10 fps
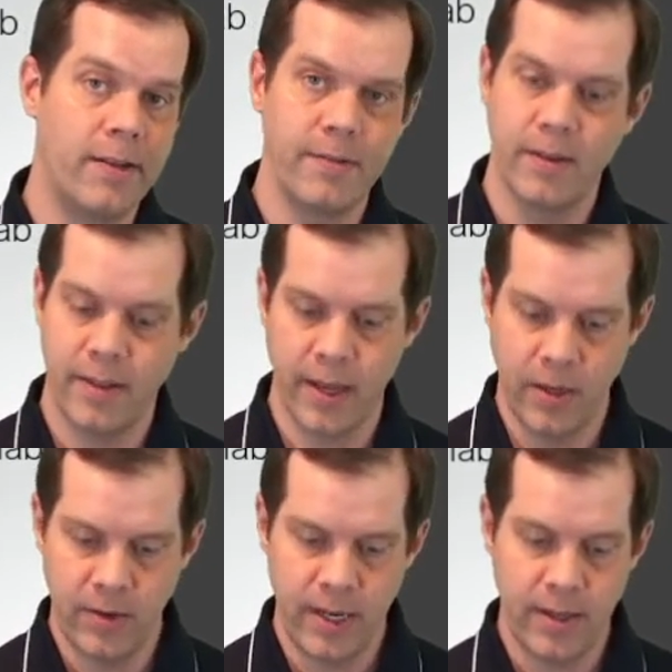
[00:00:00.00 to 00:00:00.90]
points
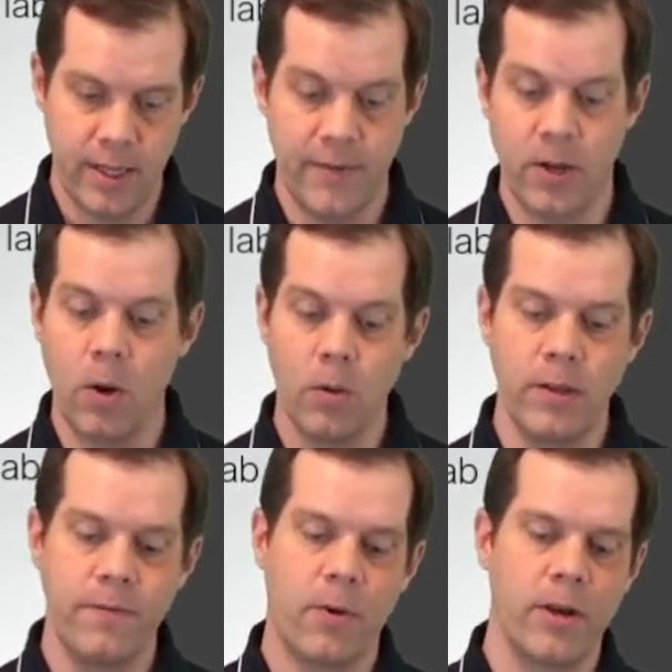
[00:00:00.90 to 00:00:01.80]
that you need, leaving
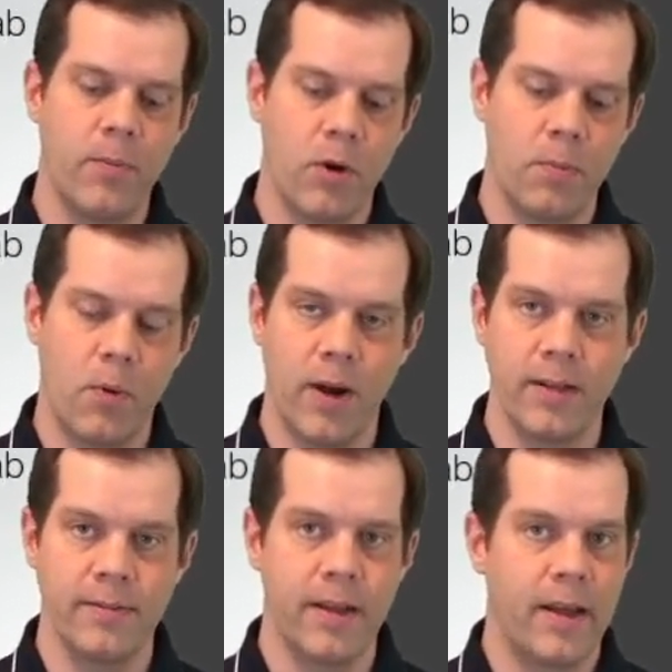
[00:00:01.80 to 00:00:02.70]
only 40 more
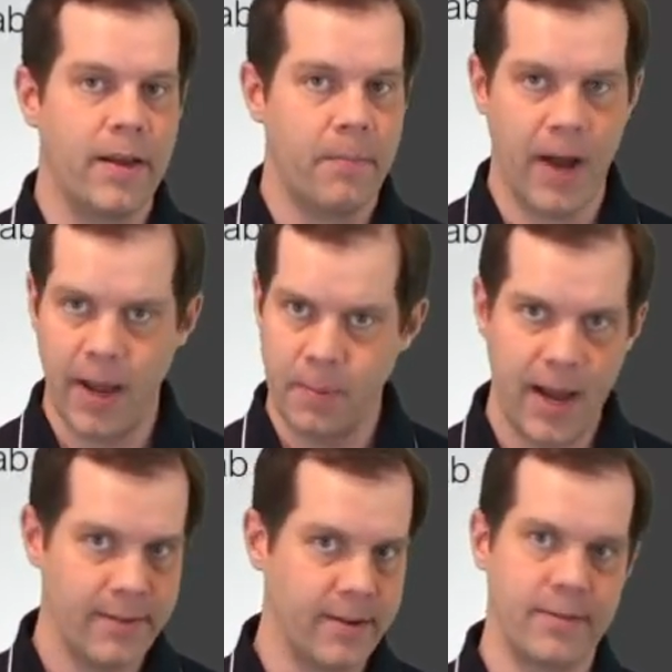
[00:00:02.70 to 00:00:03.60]
points by
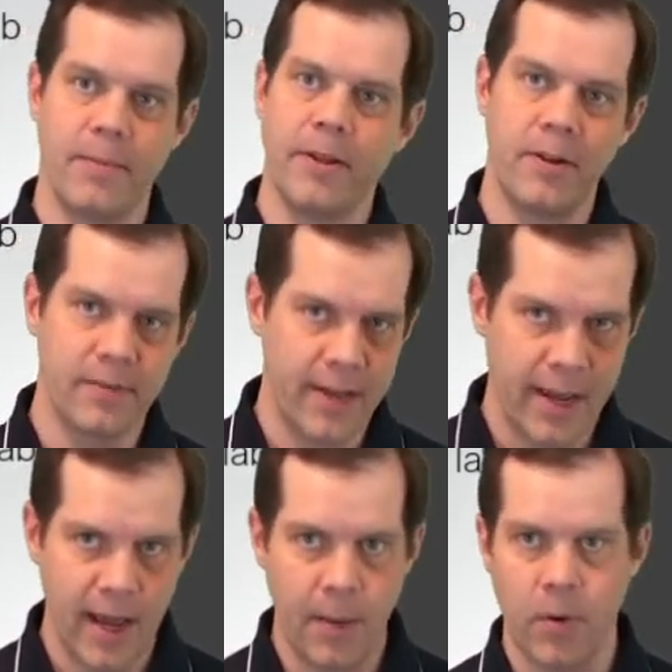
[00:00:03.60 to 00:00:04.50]
passing some other
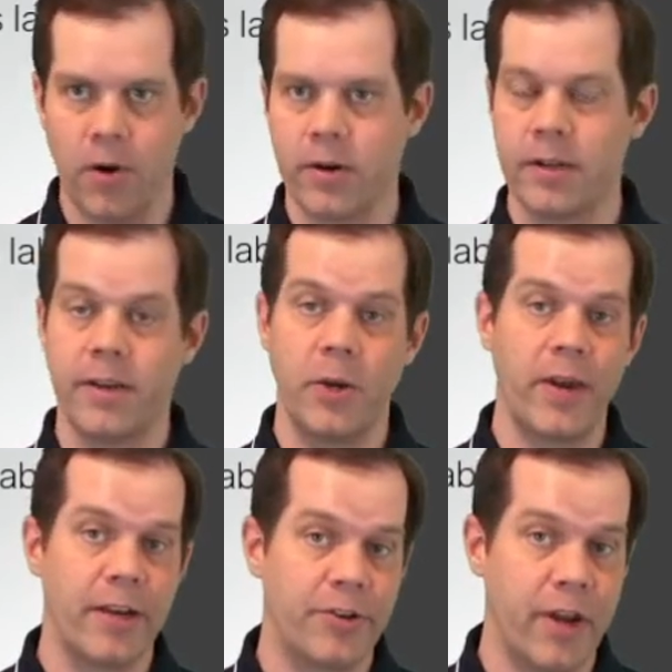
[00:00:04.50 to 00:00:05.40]
exam or
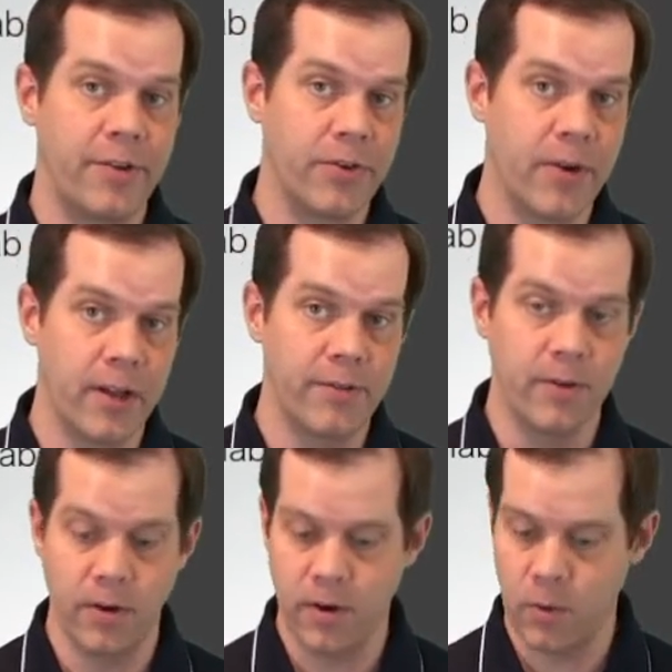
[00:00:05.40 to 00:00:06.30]
continuing education
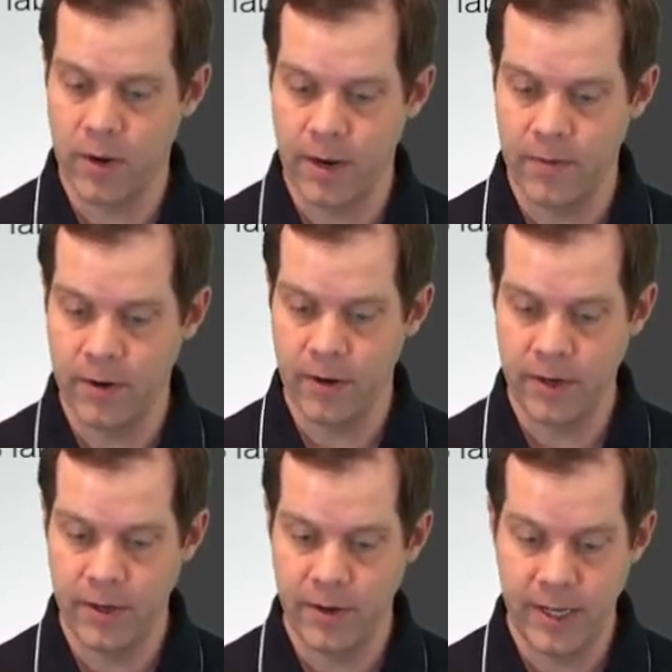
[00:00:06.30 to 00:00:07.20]
credits or, or
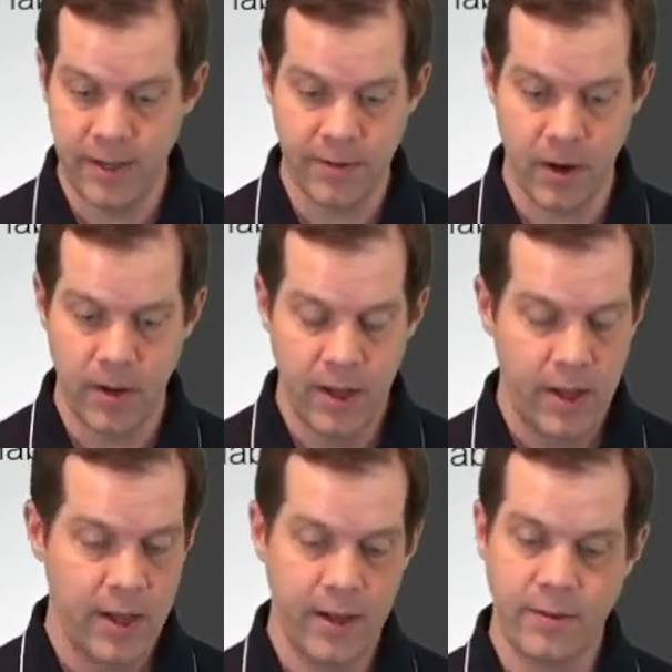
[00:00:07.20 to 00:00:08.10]
whatever you need. So
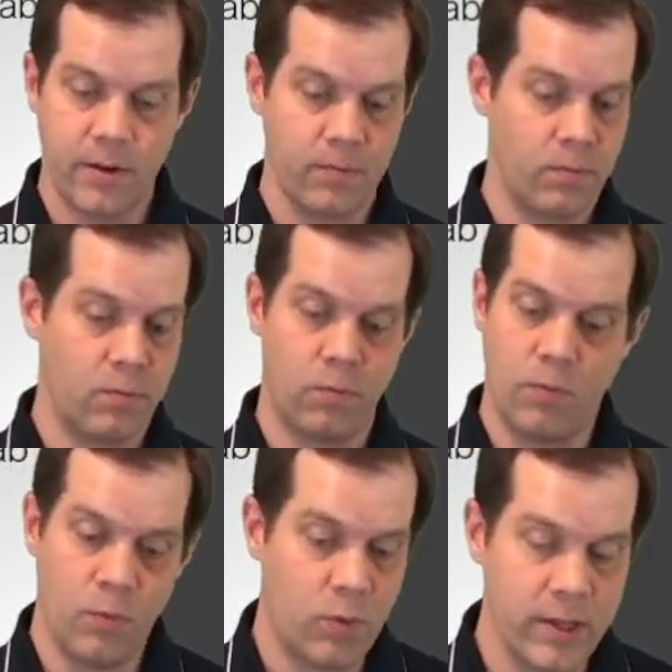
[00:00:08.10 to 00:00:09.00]
it's a
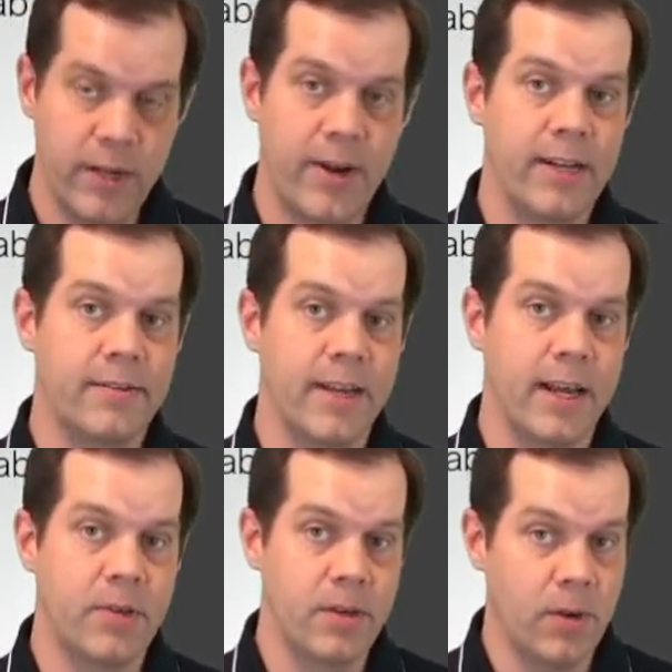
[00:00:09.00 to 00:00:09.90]
really great
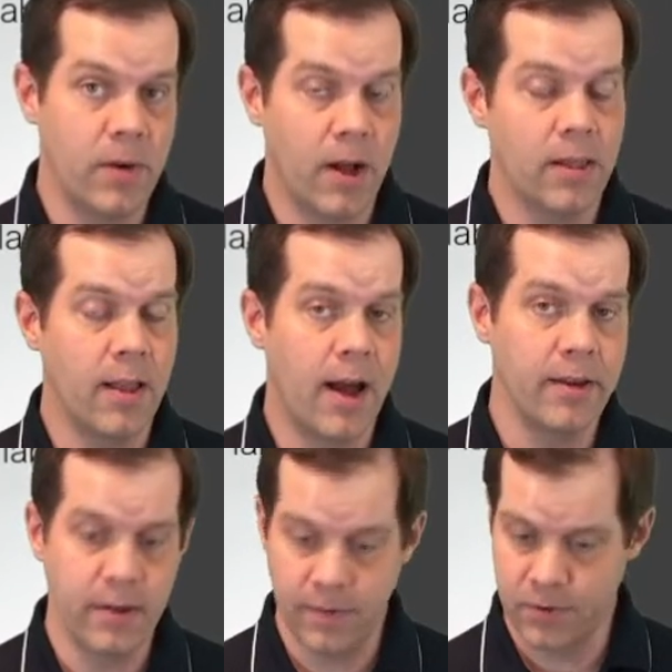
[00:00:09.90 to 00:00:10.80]
exam to do a
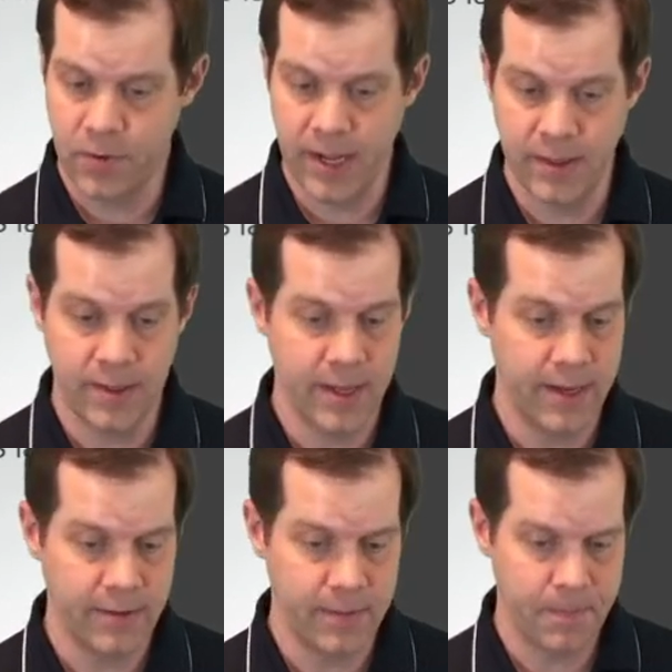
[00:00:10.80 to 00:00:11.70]
lot of great
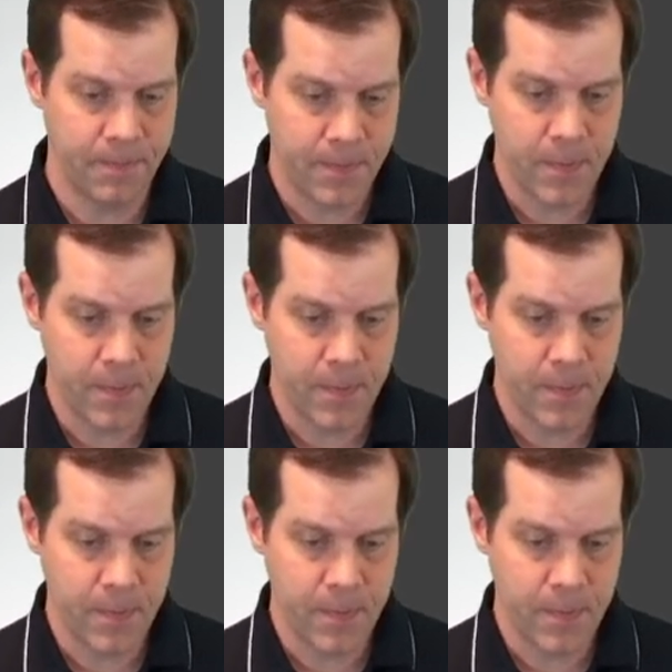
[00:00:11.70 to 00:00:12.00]
things.